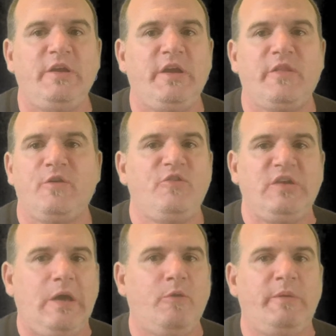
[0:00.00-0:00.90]
together and see
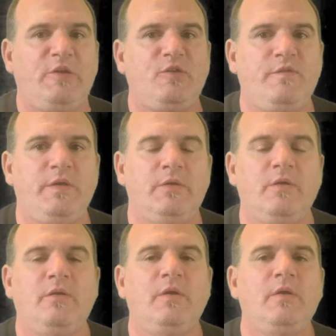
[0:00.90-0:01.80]
how it makes you feel.
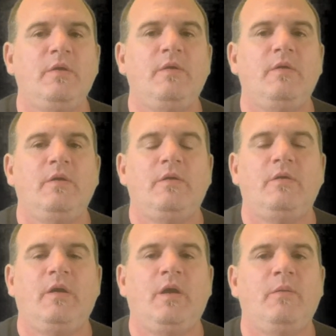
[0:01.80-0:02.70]

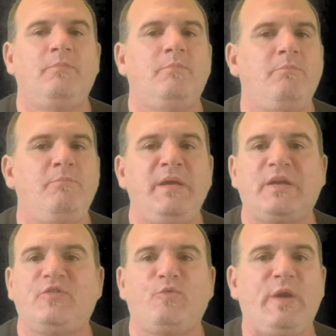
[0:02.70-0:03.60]

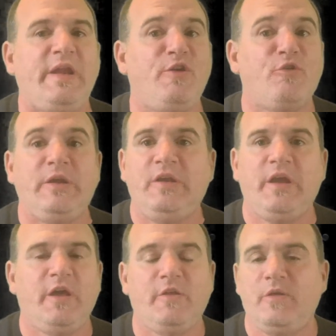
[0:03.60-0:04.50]
Mix red and green
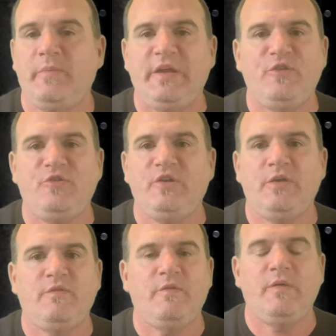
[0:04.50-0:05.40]
together and make you see
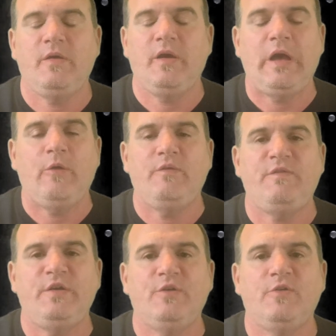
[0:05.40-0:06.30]
how it
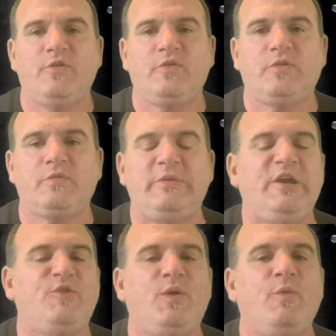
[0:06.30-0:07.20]
feels.
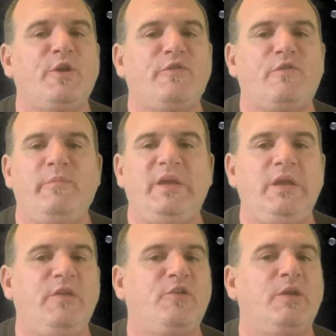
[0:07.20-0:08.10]
Because what works for
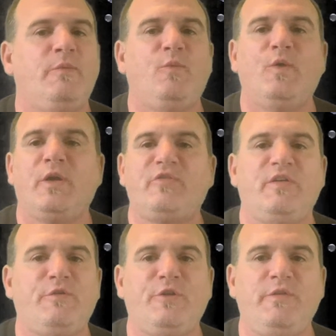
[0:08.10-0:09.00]
me is going to work
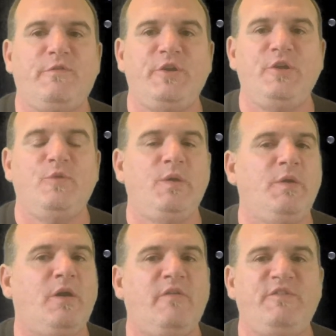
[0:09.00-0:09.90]
differently for you. We
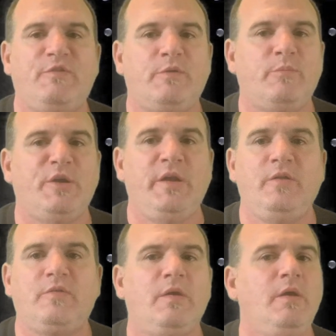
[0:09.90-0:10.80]
all have different
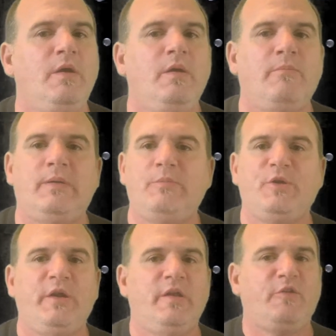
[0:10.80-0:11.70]
brains. My
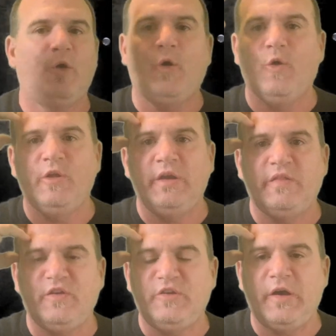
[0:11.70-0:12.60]
brain has a hole in
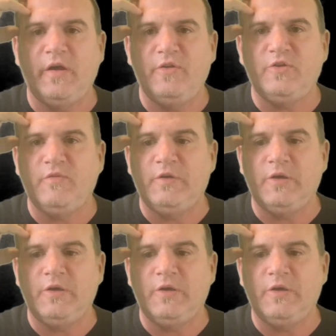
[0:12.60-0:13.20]
it the size of